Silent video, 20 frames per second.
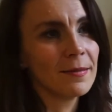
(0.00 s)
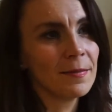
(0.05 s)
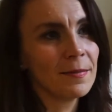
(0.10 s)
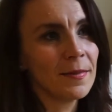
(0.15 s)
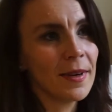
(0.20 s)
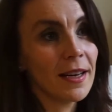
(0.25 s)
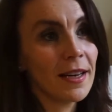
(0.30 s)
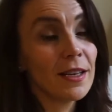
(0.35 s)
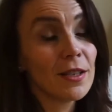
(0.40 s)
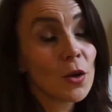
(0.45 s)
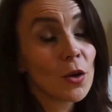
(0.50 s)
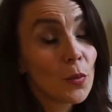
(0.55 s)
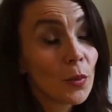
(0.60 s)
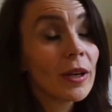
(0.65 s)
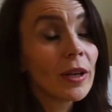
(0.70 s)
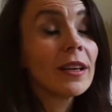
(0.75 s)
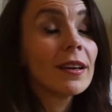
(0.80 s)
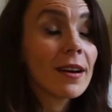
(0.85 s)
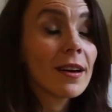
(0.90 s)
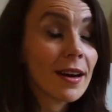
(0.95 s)
and it's
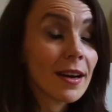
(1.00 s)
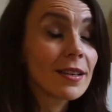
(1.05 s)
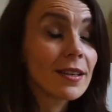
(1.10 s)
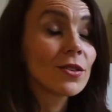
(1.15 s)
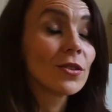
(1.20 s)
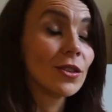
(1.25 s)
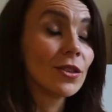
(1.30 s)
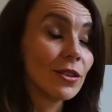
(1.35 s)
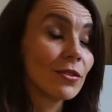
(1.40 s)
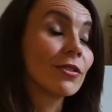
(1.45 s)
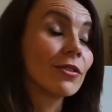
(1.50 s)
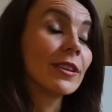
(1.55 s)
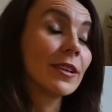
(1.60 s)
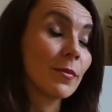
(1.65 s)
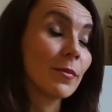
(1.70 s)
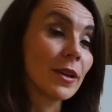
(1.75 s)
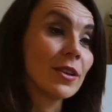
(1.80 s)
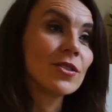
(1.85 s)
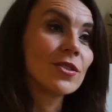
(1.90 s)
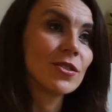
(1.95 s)
opening the eyes on the different
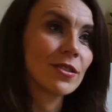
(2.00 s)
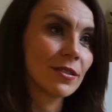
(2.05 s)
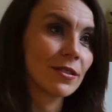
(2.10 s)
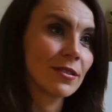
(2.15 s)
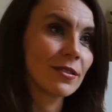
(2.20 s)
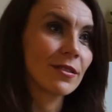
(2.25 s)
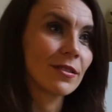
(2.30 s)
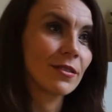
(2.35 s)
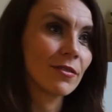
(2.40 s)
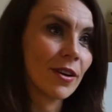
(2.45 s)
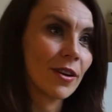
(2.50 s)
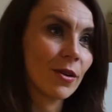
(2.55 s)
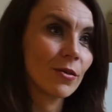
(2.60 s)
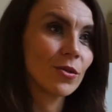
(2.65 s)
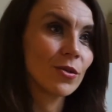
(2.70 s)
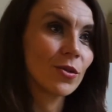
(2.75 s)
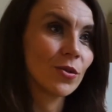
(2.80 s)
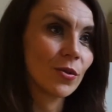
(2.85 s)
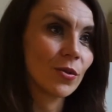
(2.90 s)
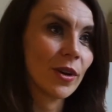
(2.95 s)
dimensions of how
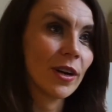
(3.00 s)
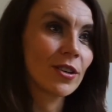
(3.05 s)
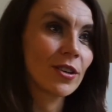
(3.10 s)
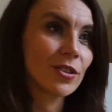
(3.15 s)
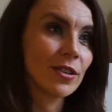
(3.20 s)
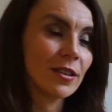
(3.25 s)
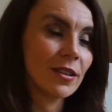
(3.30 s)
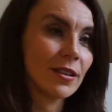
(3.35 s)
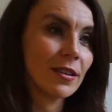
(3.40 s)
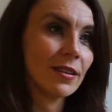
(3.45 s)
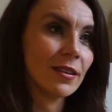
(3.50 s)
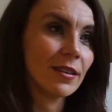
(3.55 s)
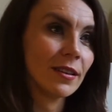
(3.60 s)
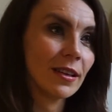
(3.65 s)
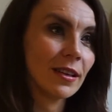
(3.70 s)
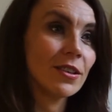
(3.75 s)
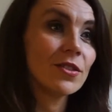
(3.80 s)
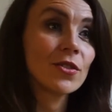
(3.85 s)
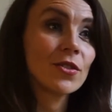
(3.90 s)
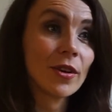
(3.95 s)
to actually
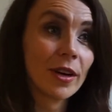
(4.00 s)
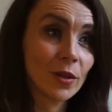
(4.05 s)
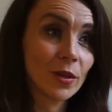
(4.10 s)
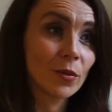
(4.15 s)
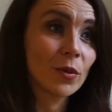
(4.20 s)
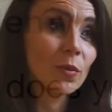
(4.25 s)
interact with